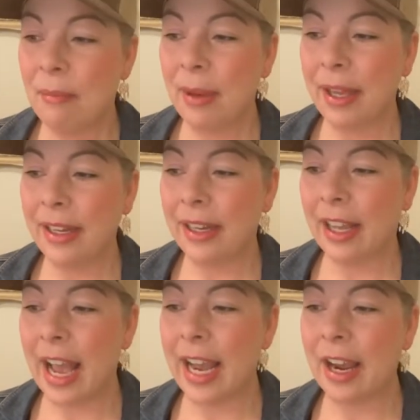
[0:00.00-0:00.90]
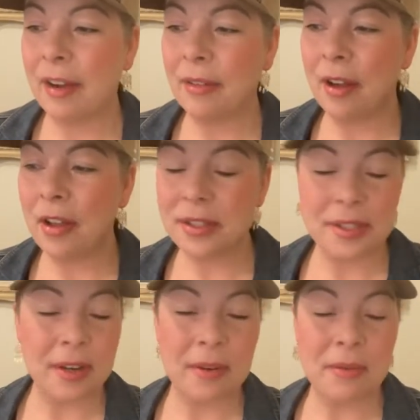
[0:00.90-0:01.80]
But I uh,
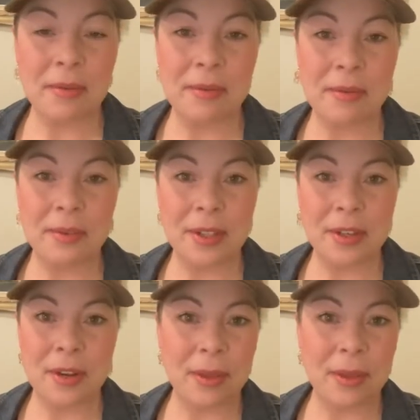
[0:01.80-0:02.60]
also you know,